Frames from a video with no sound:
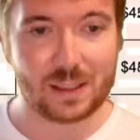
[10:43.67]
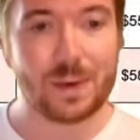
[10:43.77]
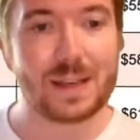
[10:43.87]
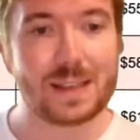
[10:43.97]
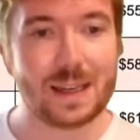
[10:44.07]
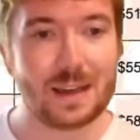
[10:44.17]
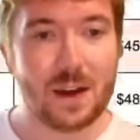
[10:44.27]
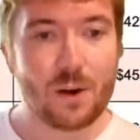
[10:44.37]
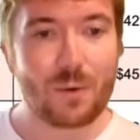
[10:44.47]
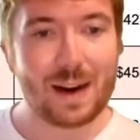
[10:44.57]
So we can see
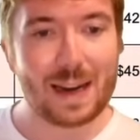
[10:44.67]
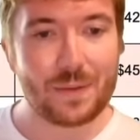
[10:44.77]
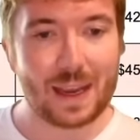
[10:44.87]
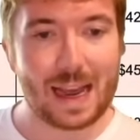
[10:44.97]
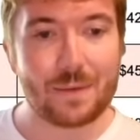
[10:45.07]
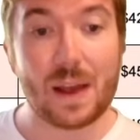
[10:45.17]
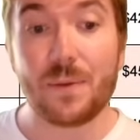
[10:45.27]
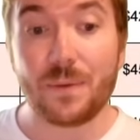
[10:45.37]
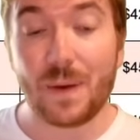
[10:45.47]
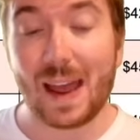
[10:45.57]
right now they have a
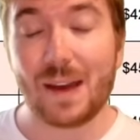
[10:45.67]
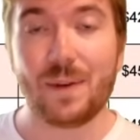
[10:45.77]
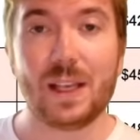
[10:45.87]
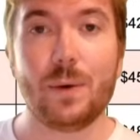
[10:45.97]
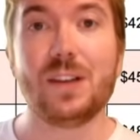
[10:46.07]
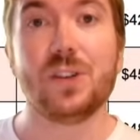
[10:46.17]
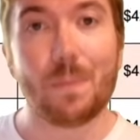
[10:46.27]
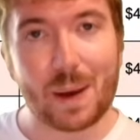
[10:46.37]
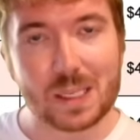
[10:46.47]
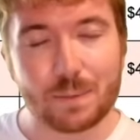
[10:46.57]
fair valuation
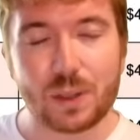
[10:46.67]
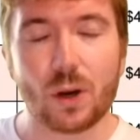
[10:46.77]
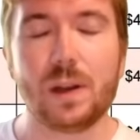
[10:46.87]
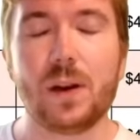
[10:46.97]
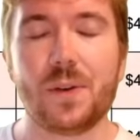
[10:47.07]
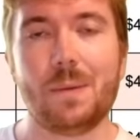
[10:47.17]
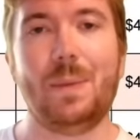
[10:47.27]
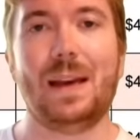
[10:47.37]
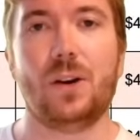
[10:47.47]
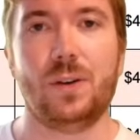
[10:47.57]
based purely on their
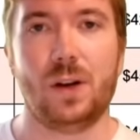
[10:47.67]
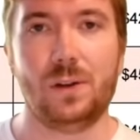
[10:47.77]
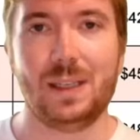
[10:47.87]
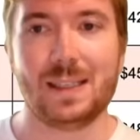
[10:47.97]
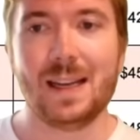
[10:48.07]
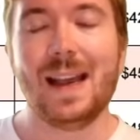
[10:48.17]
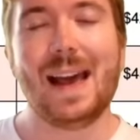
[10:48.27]
Bitcoin holdings.